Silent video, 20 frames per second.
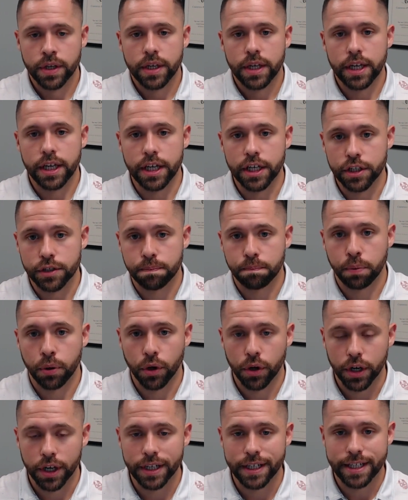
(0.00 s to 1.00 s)
is
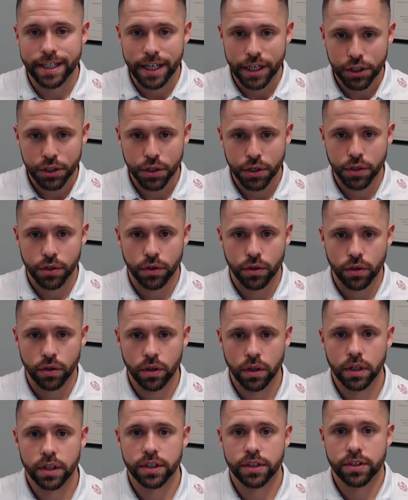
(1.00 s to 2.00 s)
put
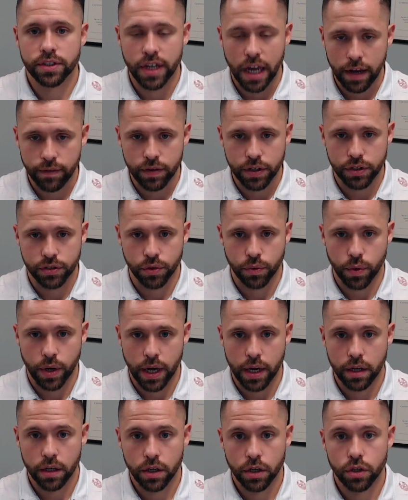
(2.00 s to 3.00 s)
additional savings
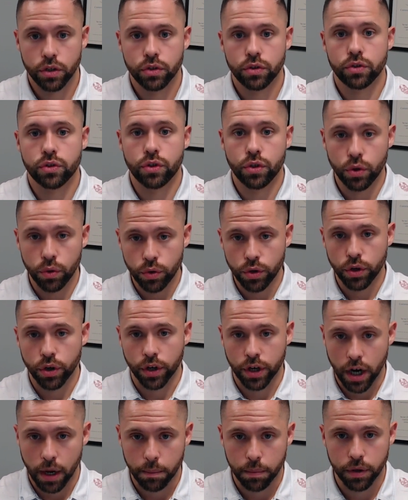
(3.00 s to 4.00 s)
away to your
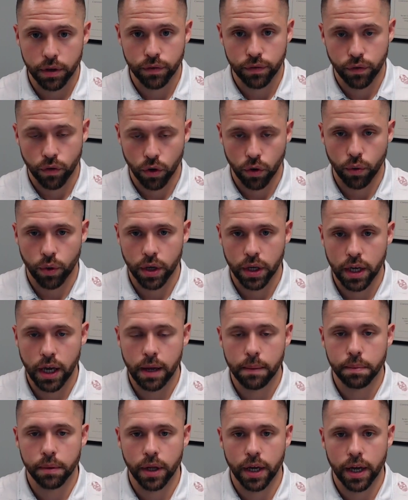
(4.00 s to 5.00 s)
company 401k
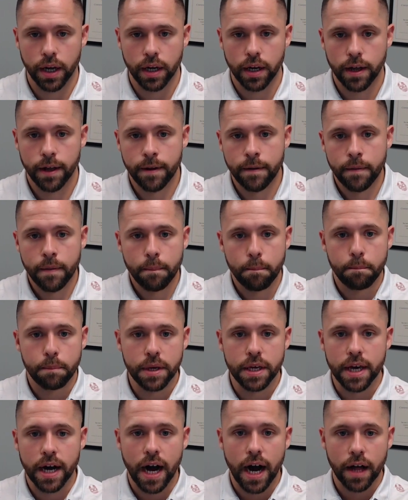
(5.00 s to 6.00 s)
plan
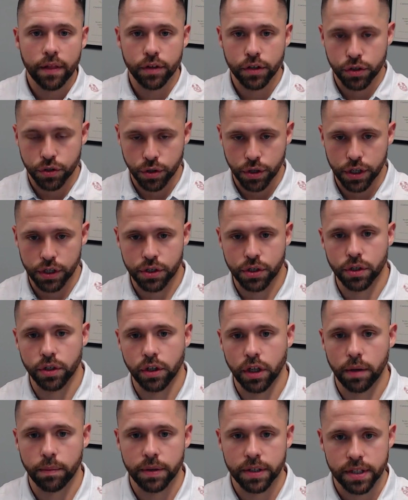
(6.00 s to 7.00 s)
beyond the traditional
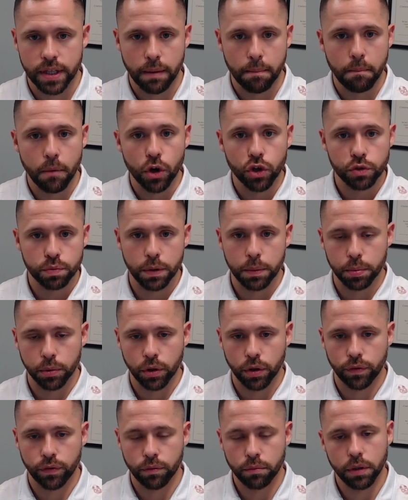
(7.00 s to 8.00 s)
limits that most people
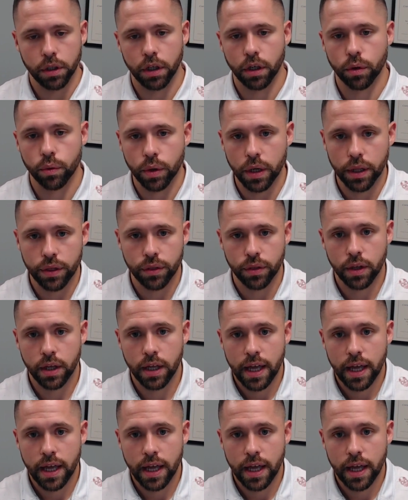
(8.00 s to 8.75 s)
are familiar with.